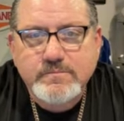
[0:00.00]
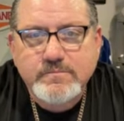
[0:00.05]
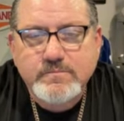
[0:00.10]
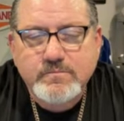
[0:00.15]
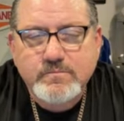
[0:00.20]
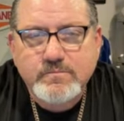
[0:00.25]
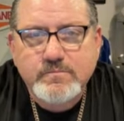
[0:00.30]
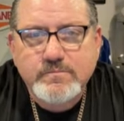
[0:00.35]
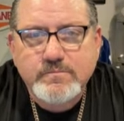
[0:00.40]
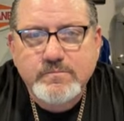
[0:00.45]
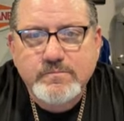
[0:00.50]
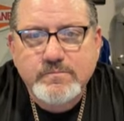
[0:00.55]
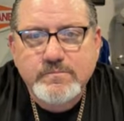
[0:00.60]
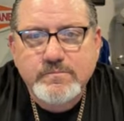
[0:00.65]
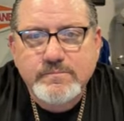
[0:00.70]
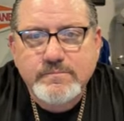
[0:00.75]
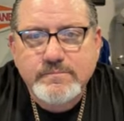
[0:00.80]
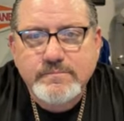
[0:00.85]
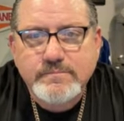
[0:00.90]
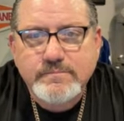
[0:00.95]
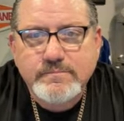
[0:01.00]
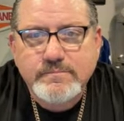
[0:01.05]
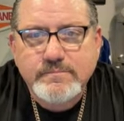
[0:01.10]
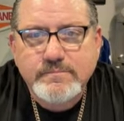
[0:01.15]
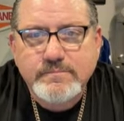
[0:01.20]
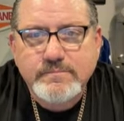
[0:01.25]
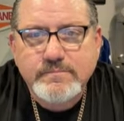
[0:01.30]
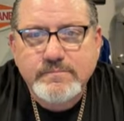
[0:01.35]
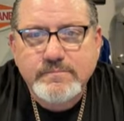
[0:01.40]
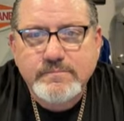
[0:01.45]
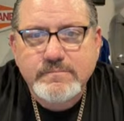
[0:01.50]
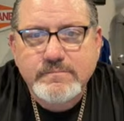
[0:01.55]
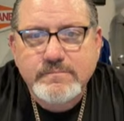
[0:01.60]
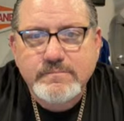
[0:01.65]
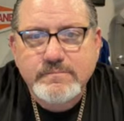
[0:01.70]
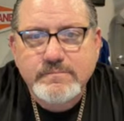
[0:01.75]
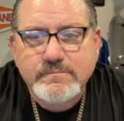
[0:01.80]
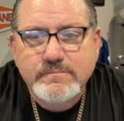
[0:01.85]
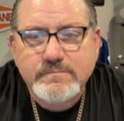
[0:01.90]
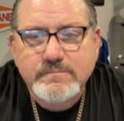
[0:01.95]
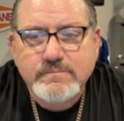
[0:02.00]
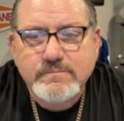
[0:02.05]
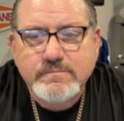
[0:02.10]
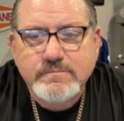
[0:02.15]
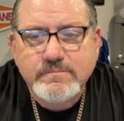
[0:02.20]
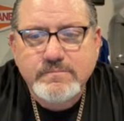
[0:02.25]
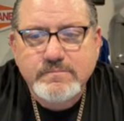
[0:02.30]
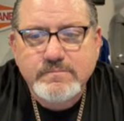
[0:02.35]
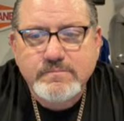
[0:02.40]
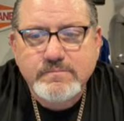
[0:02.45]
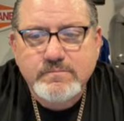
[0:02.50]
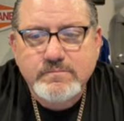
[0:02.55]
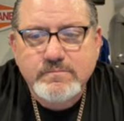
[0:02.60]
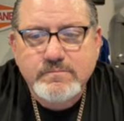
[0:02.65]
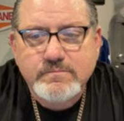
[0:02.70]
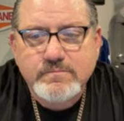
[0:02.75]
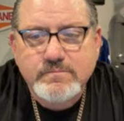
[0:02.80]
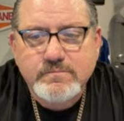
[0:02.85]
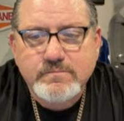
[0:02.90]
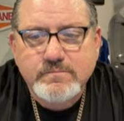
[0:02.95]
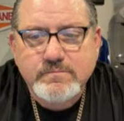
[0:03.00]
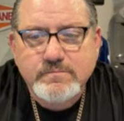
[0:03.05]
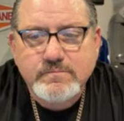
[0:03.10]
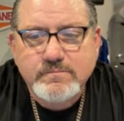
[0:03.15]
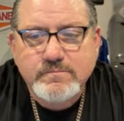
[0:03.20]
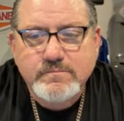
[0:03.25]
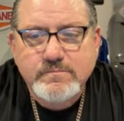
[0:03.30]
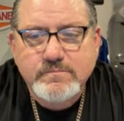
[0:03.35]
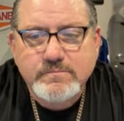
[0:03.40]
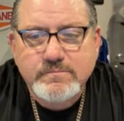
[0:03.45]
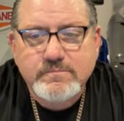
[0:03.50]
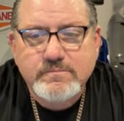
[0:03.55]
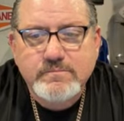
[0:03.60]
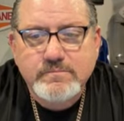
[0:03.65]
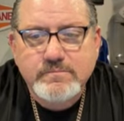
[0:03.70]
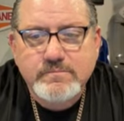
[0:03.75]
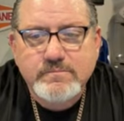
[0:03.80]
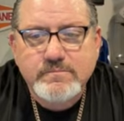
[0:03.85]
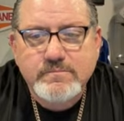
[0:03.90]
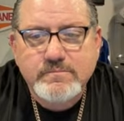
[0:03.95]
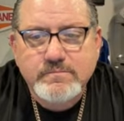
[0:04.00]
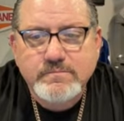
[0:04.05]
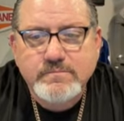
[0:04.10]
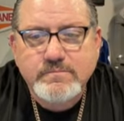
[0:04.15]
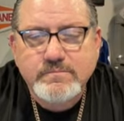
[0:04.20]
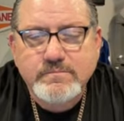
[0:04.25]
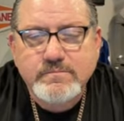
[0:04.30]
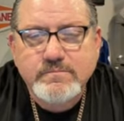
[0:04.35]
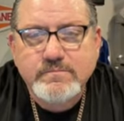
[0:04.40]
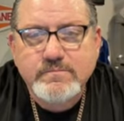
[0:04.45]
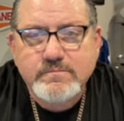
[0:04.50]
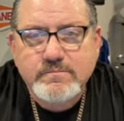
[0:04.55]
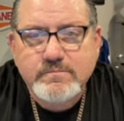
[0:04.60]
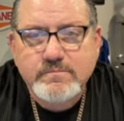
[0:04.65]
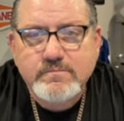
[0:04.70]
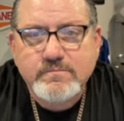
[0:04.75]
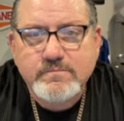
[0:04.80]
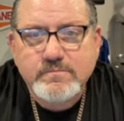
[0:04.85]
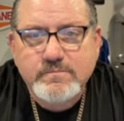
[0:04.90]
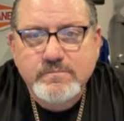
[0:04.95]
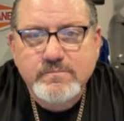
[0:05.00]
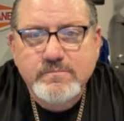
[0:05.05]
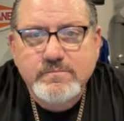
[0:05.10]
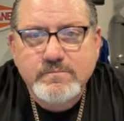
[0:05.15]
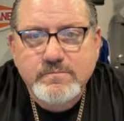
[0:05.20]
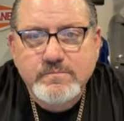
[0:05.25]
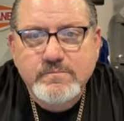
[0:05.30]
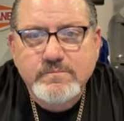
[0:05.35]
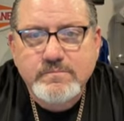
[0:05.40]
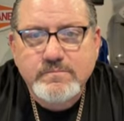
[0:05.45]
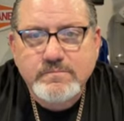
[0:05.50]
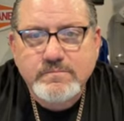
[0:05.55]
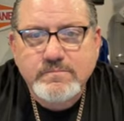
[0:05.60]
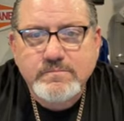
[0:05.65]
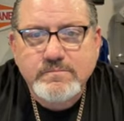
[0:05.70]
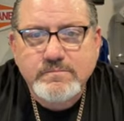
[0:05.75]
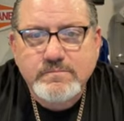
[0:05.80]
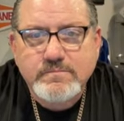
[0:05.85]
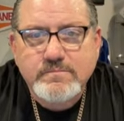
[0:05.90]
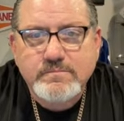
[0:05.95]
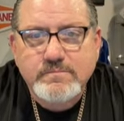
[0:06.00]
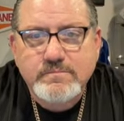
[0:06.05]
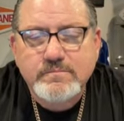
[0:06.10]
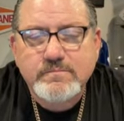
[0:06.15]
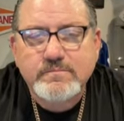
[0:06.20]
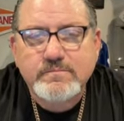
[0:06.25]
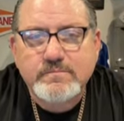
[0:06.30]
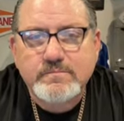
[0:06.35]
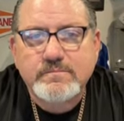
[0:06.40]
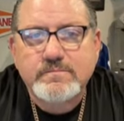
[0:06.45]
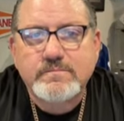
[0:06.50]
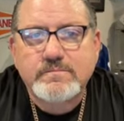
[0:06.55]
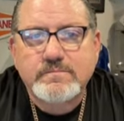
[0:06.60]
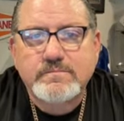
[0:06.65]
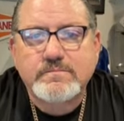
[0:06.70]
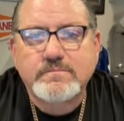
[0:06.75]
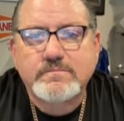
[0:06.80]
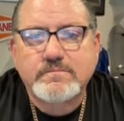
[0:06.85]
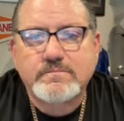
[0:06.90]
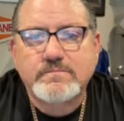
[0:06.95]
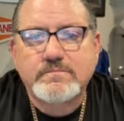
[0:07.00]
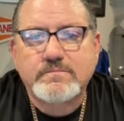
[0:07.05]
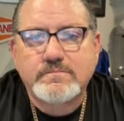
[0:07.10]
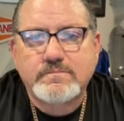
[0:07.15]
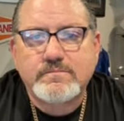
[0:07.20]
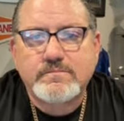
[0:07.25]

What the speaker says: The person shown says nothing.